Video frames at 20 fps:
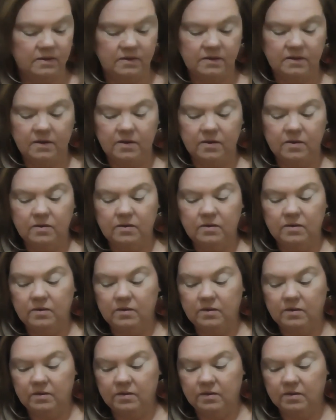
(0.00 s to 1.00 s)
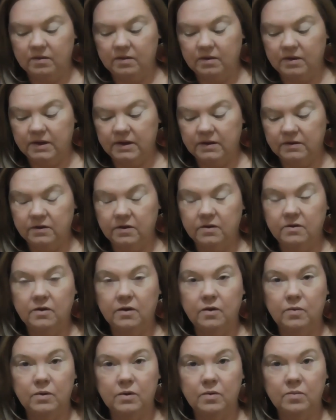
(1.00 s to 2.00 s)
So, I don't
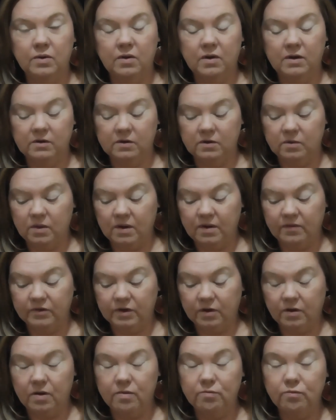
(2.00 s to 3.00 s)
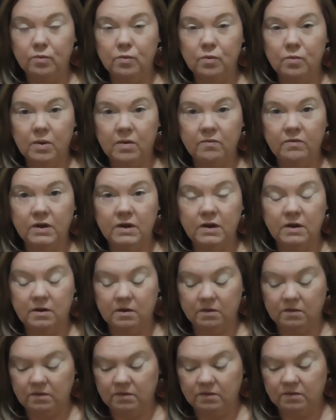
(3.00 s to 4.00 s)
know what I'm going to do. I have to go through all my
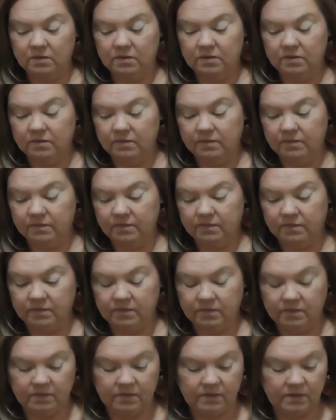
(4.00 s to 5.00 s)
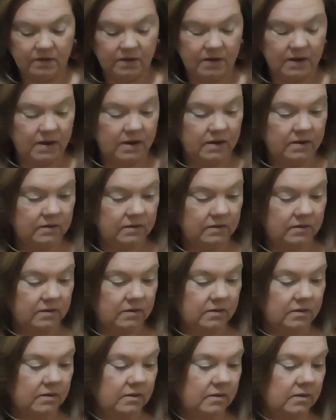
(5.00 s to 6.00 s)
videos,
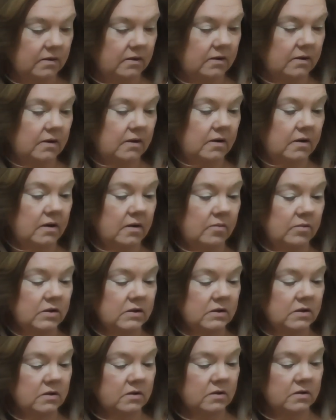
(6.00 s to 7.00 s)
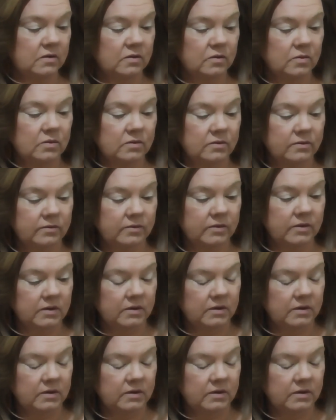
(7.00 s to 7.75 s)
and I'm just going to sort of